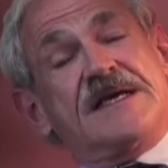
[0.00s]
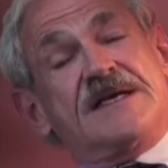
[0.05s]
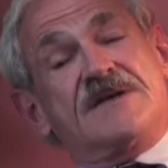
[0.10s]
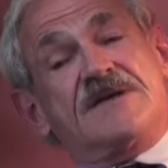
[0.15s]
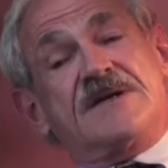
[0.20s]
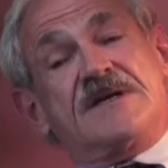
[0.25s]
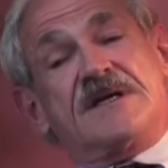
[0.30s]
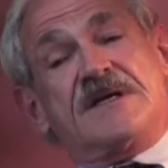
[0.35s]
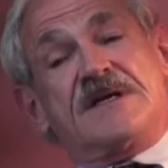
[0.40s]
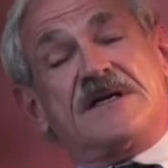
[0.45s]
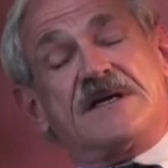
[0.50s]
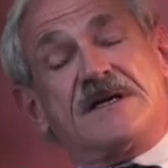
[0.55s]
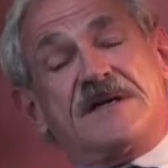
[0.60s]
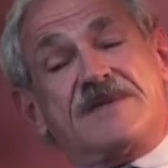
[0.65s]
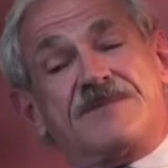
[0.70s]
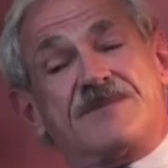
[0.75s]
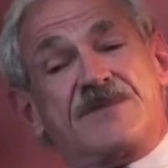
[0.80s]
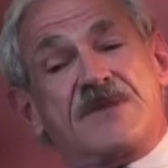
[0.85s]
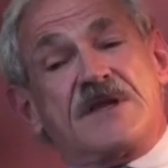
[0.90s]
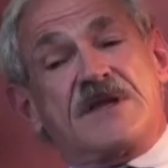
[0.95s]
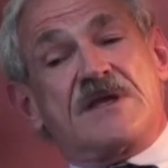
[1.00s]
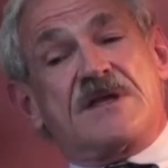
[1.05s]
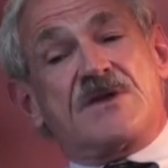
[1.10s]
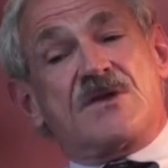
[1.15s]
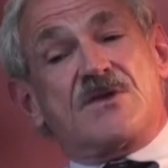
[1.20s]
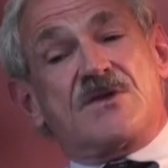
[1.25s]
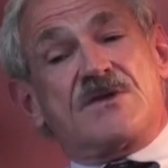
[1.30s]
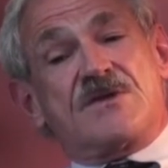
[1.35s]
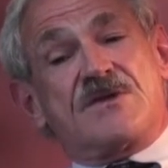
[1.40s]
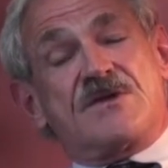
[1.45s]

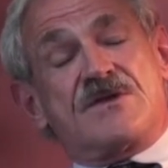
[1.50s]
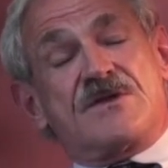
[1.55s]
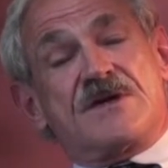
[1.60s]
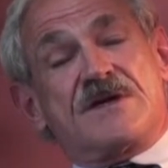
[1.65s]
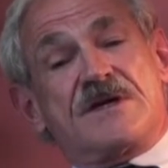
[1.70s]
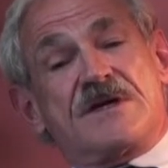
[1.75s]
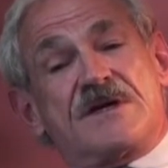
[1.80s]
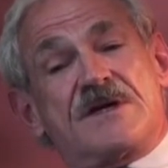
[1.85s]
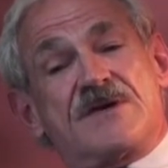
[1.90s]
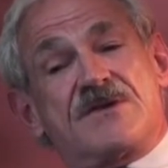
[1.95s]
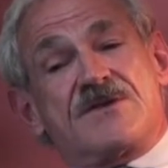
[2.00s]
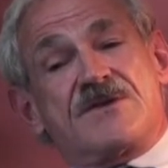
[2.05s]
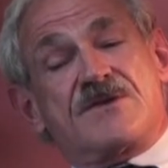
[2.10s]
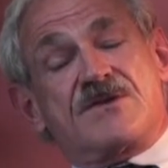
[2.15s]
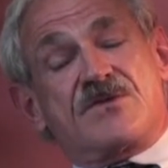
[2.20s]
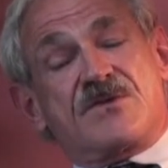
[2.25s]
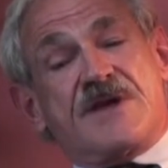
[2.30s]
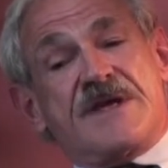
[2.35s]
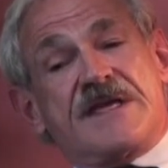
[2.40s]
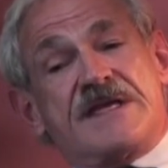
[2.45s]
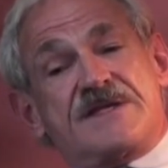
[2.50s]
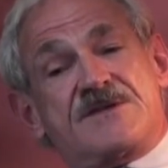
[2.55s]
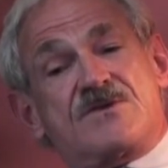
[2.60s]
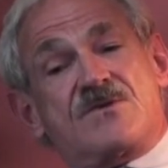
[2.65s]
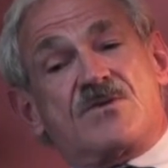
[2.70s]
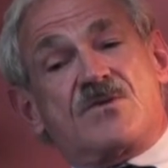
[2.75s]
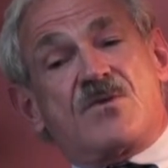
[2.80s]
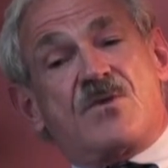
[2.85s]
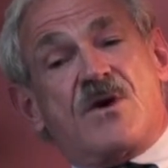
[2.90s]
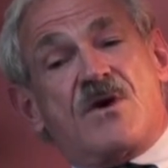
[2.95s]
The rate
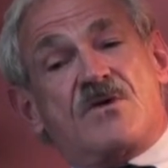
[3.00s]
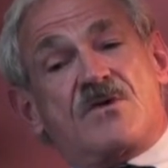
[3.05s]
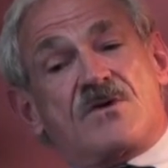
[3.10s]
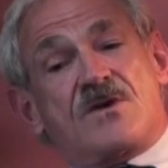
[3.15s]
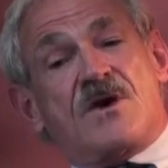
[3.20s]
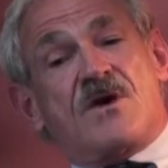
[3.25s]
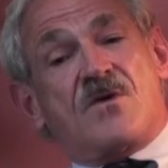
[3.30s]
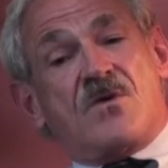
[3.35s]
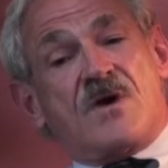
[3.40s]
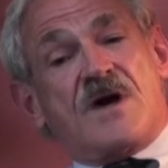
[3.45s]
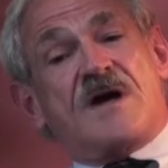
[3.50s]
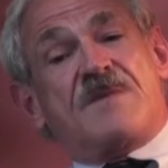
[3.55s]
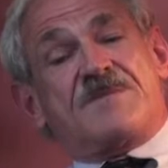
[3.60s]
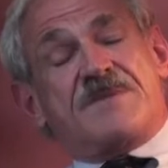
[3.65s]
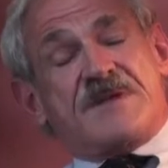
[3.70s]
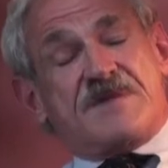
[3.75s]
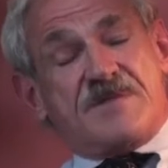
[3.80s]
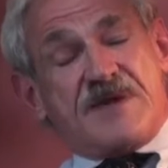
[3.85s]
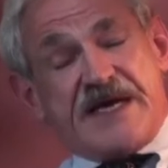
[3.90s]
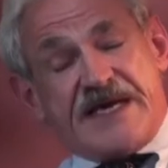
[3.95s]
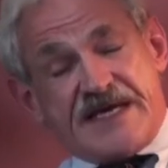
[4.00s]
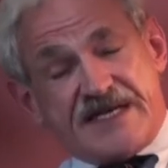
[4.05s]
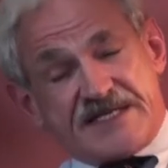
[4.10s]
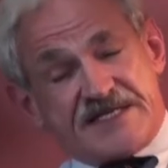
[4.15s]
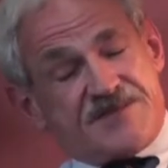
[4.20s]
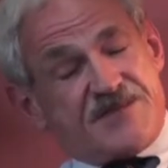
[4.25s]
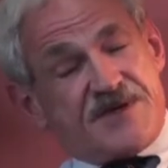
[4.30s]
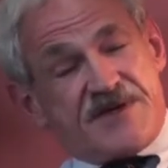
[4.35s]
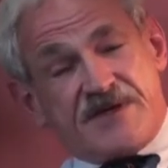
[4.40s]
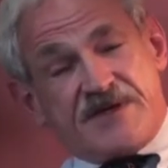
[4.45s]
won't go up, in my
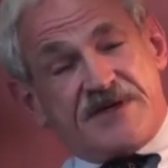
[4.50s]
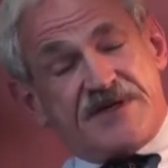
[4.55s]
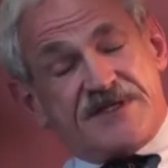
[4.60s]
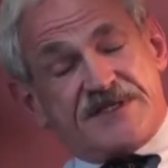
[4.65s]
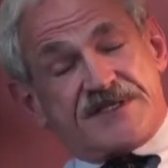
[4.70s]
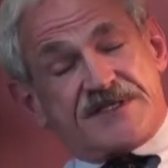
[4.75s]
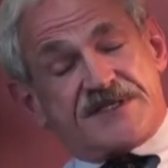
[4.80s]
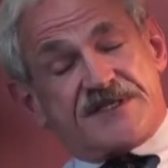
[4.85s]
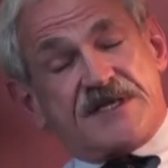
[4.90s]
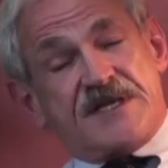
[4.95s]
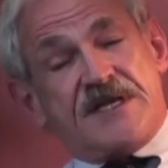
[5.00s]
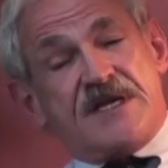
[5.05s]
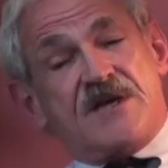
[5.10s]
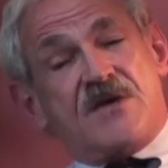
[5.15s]
experience,